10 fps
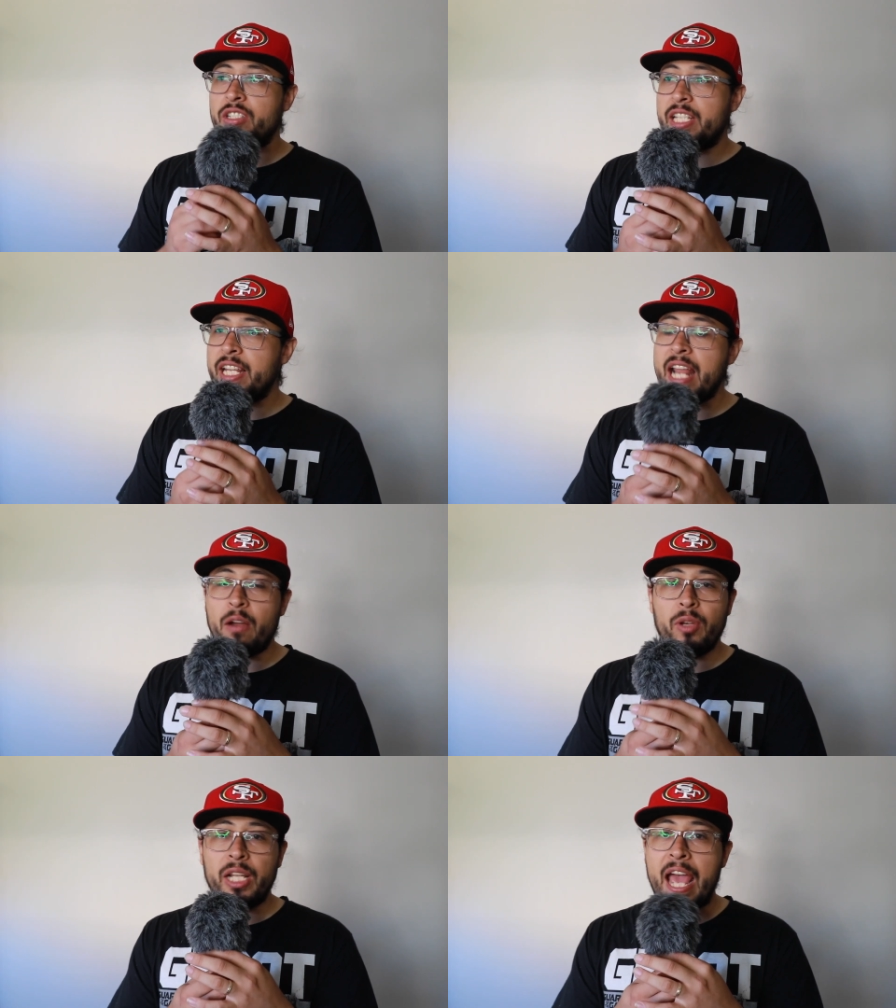Did
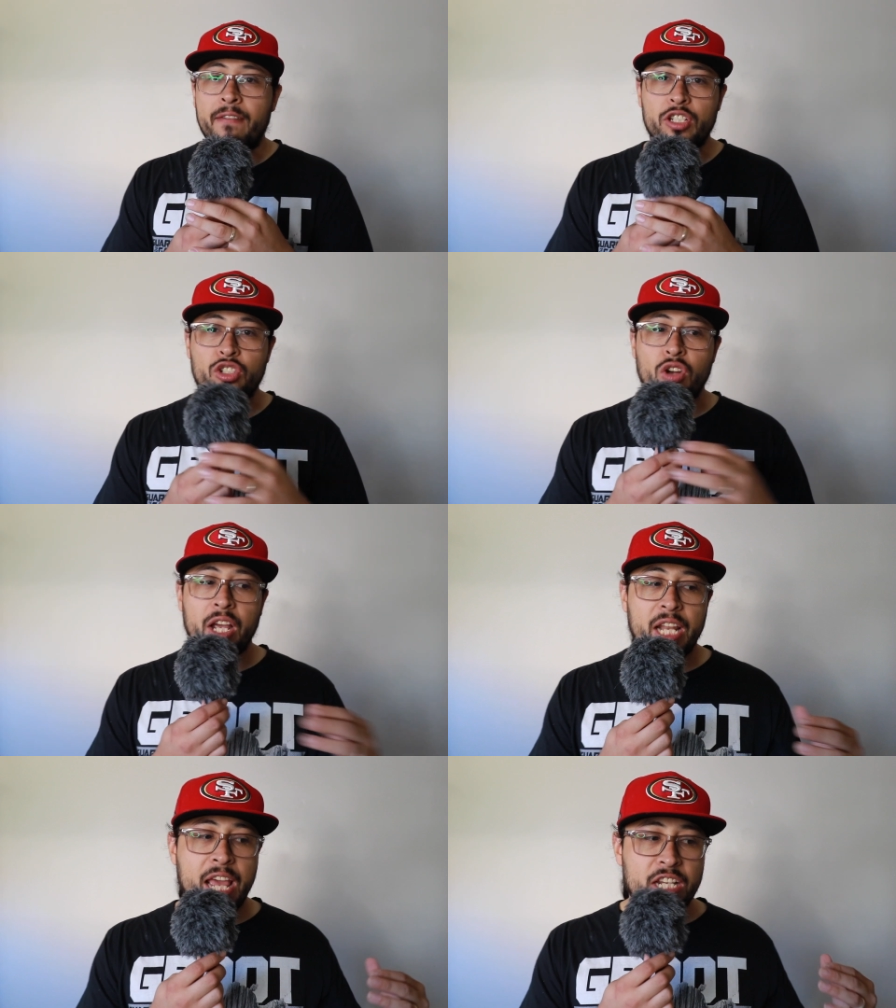not really have a strong
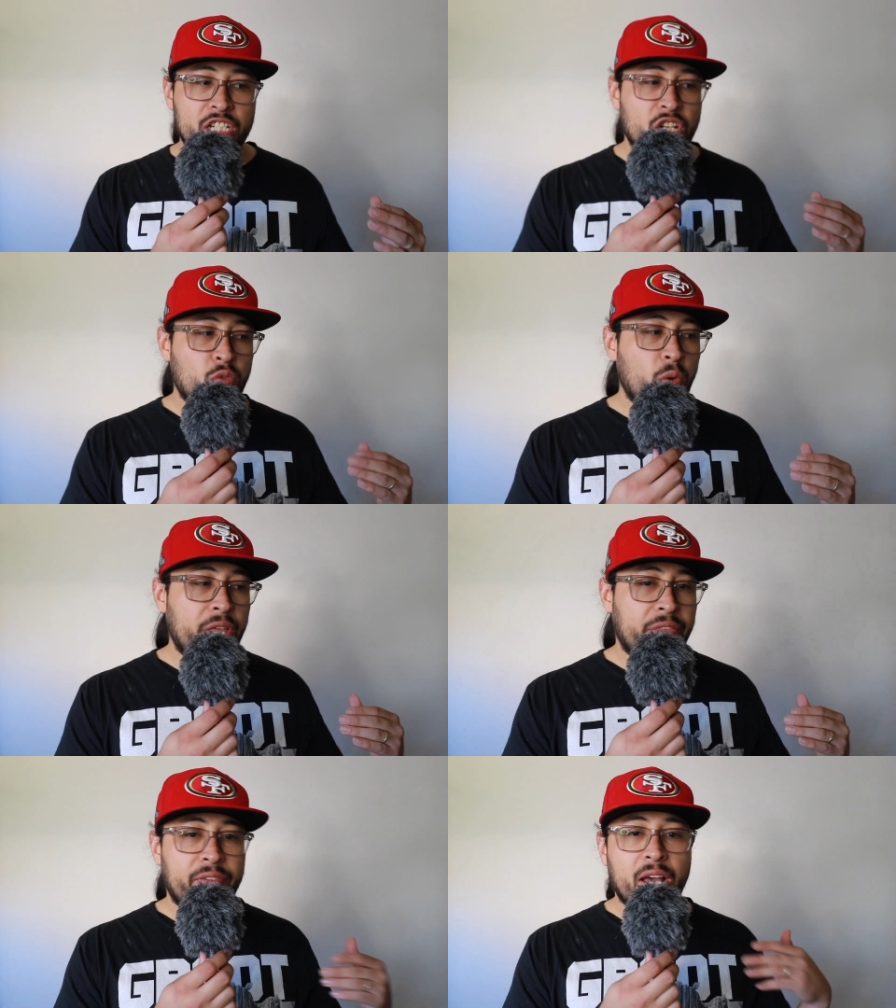connection
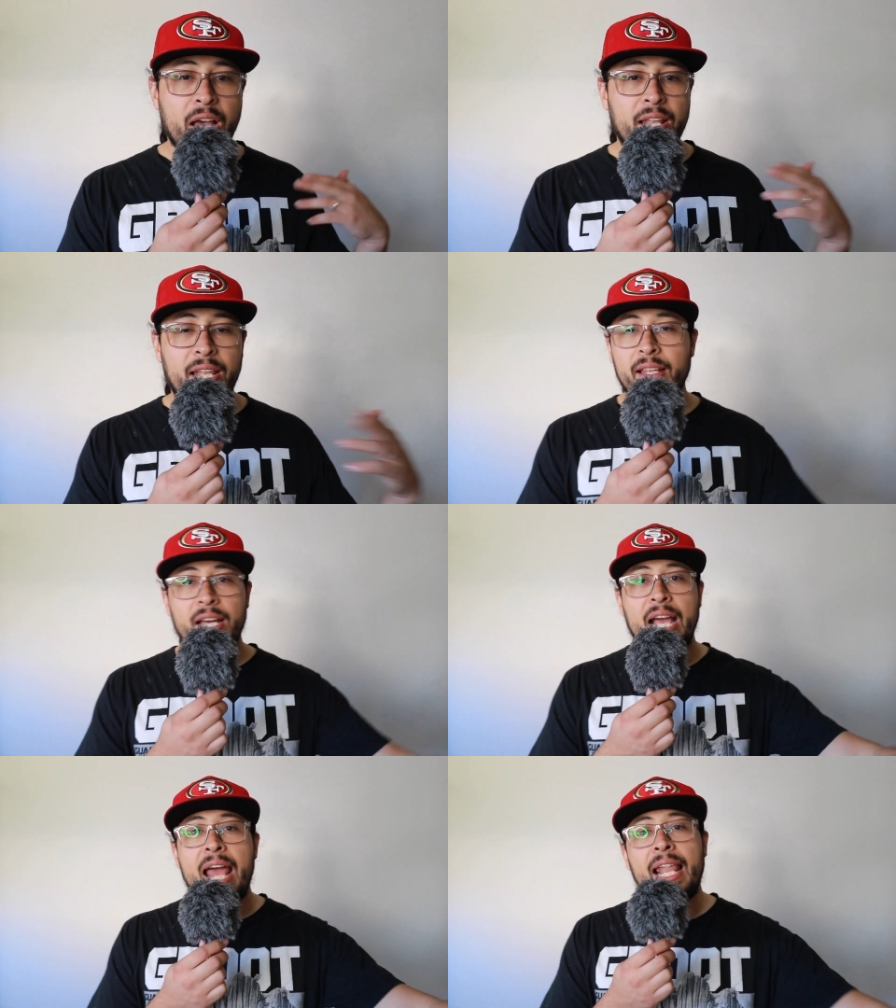with
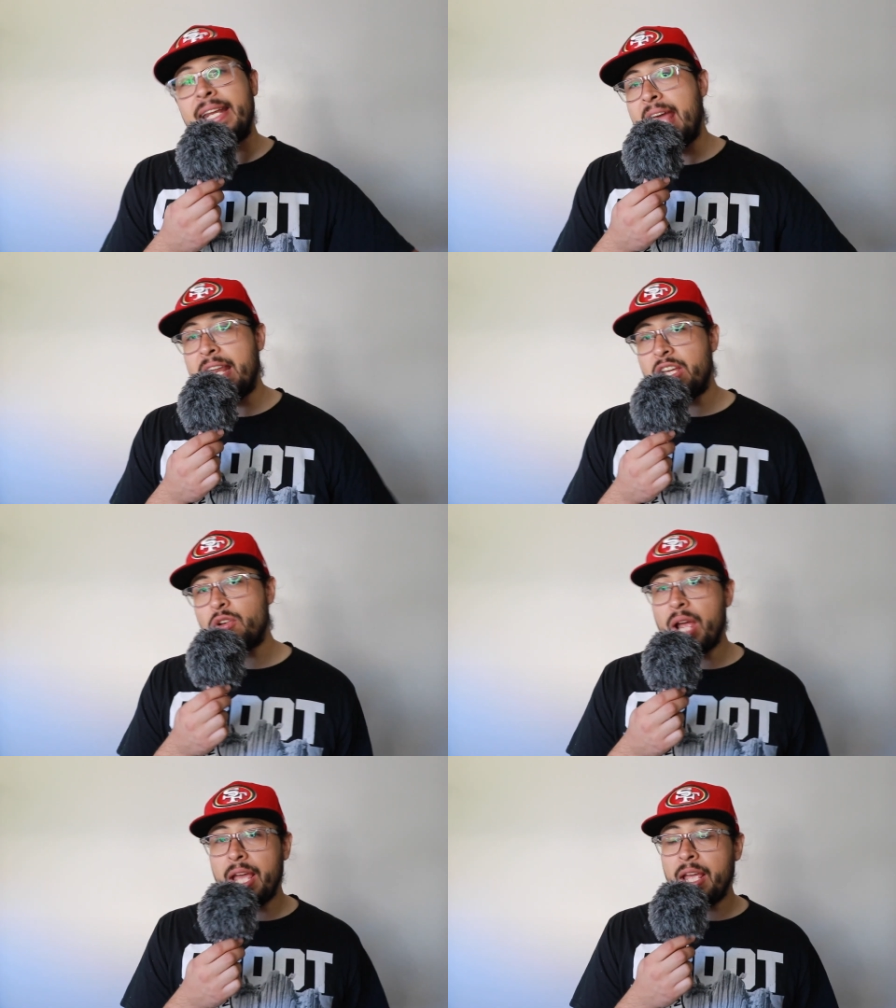a guy like Danny
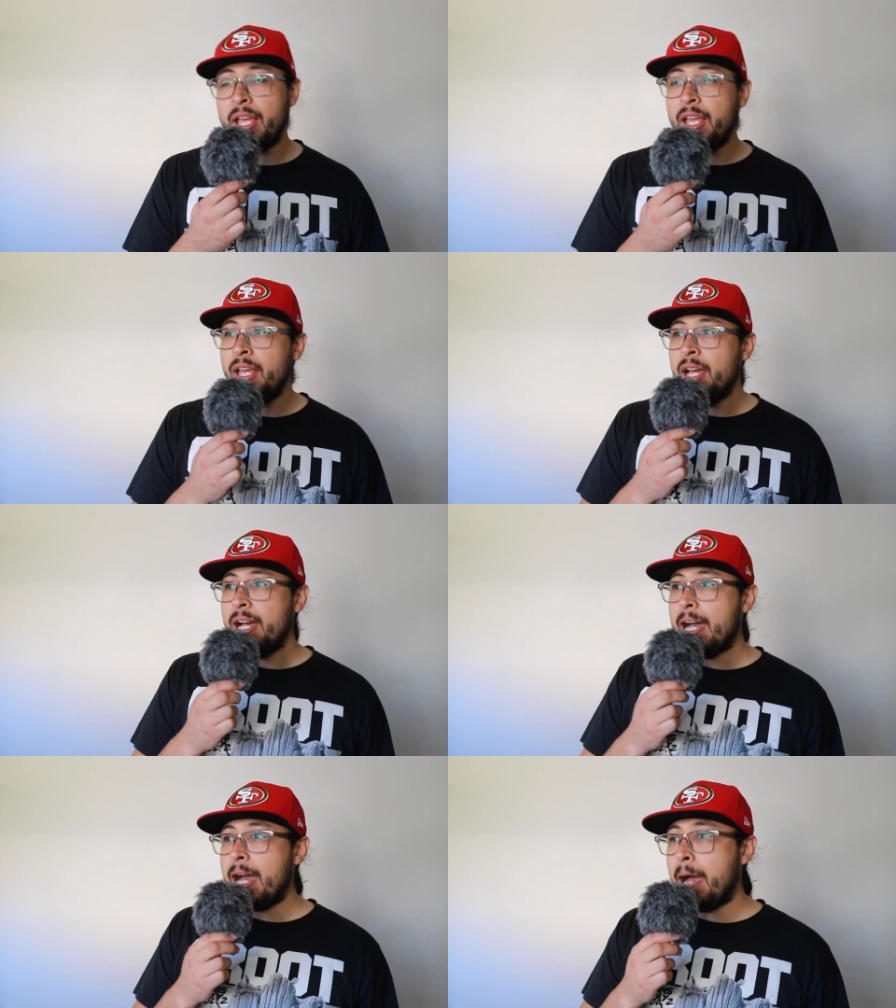Gray.
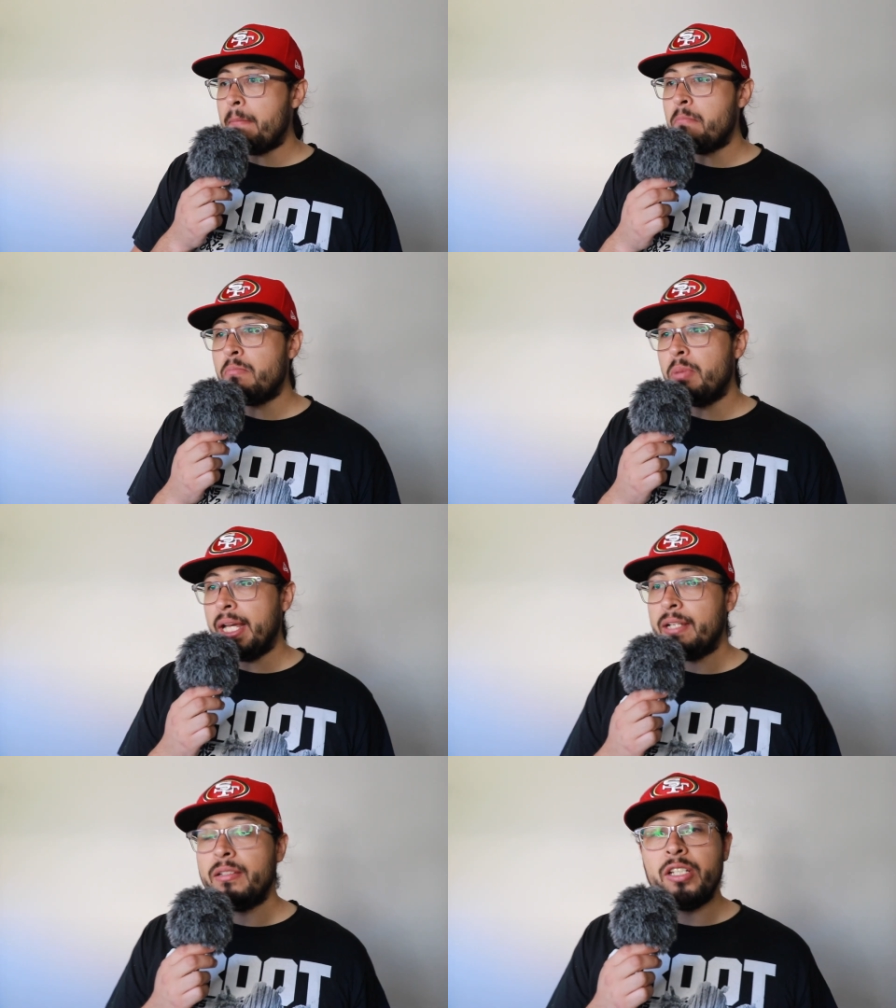
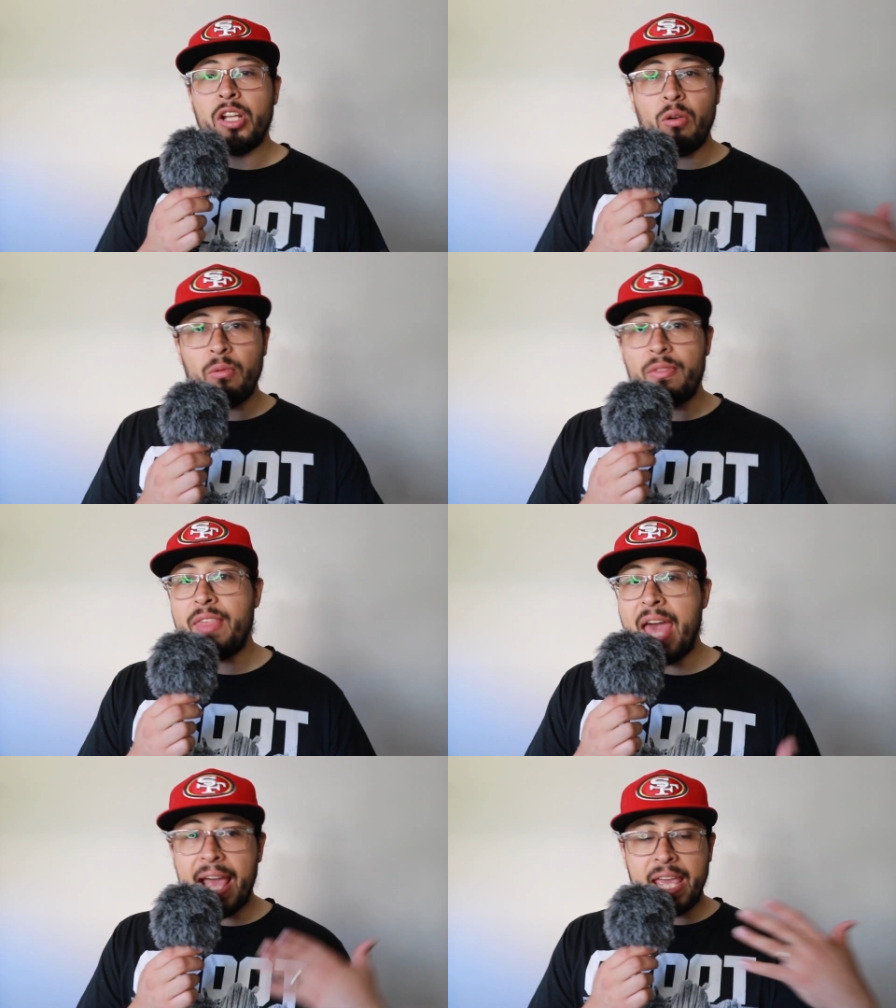But, you know,
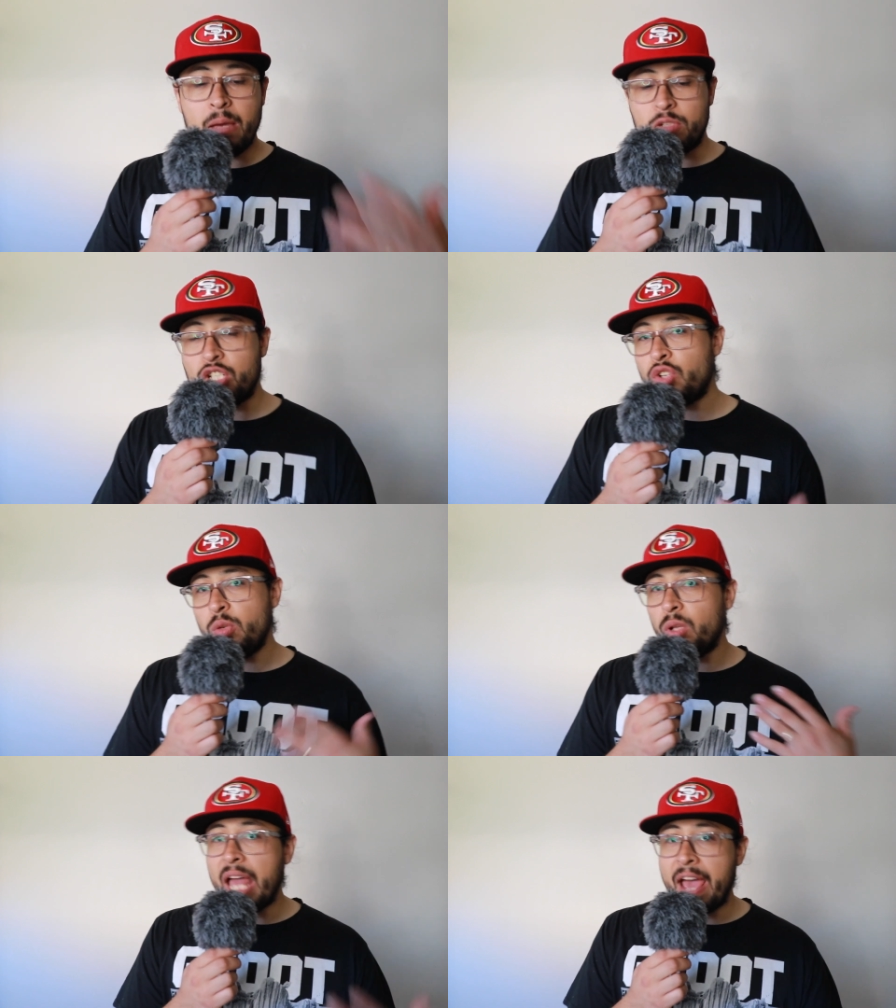that chemistry
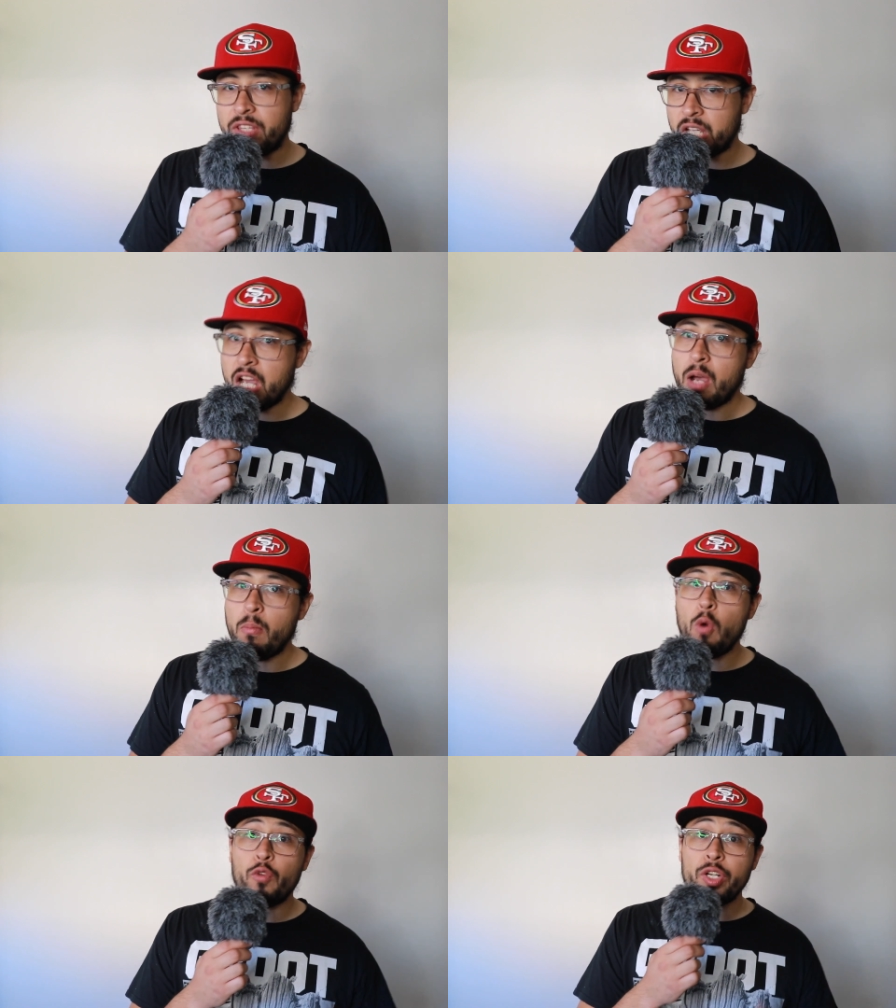will have to
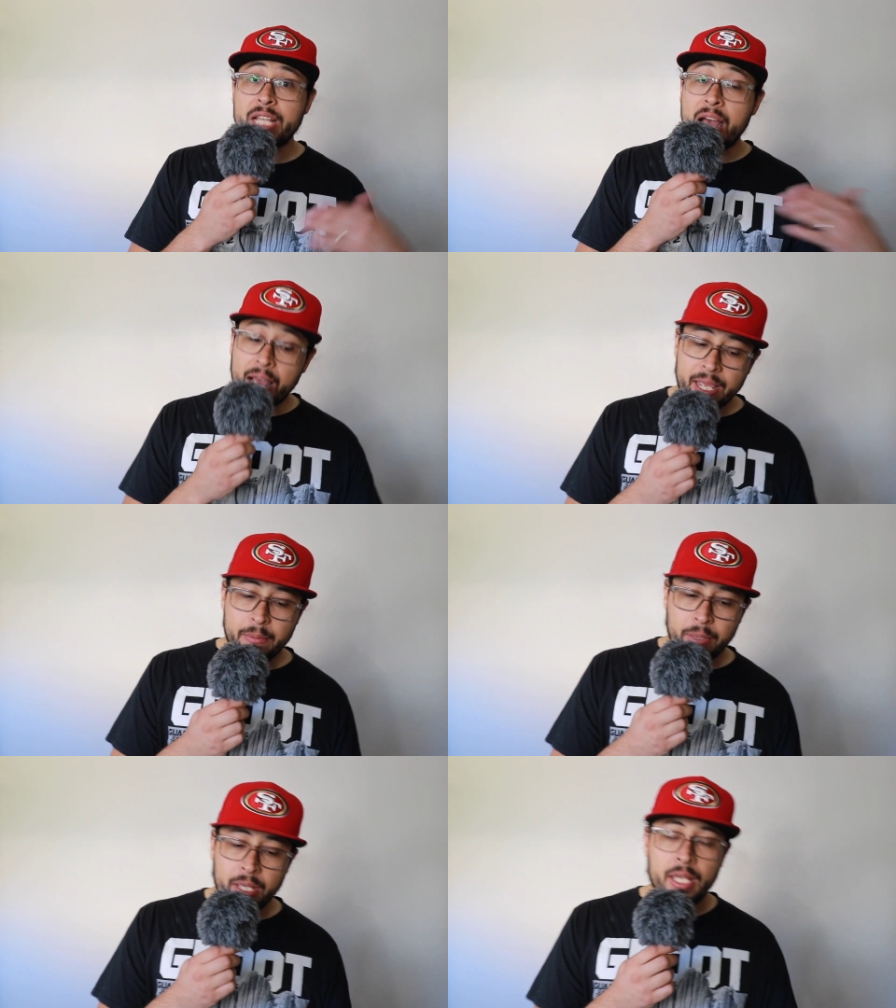come over time.